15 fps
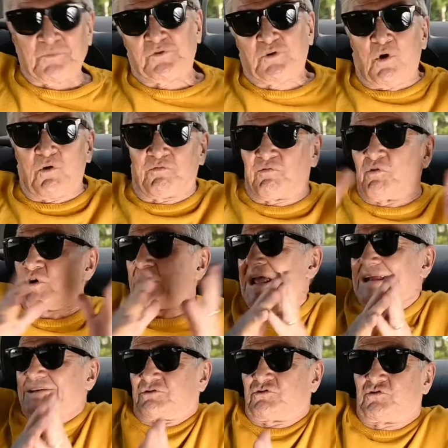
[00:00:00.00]
Don't
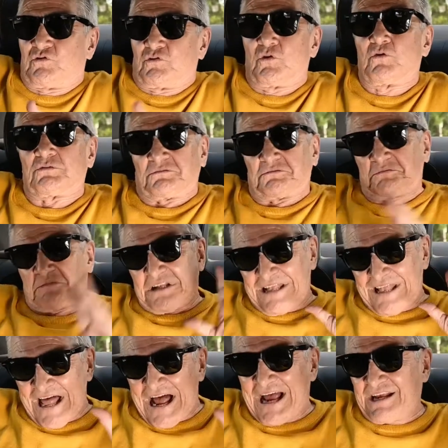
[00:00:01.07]
forget to
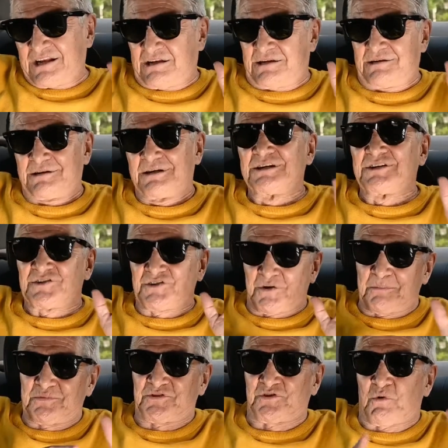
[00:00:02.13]
like,
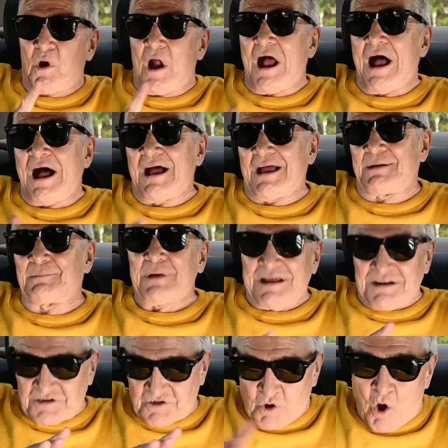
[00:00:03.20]
subscribe,
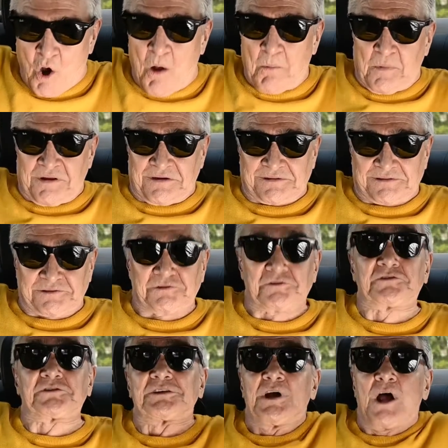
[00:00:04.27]
and
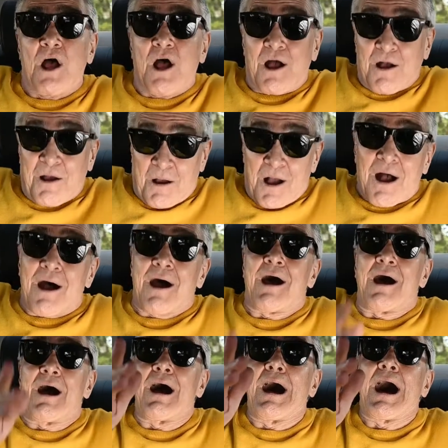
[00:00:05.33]
comment.
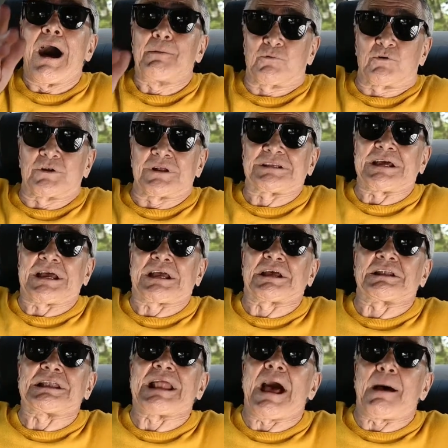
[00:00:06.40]
I'm going to take
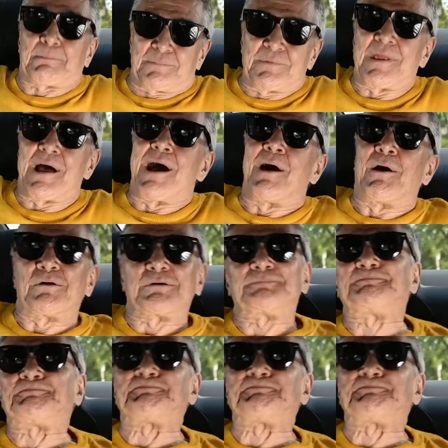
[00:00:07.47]
a nap now.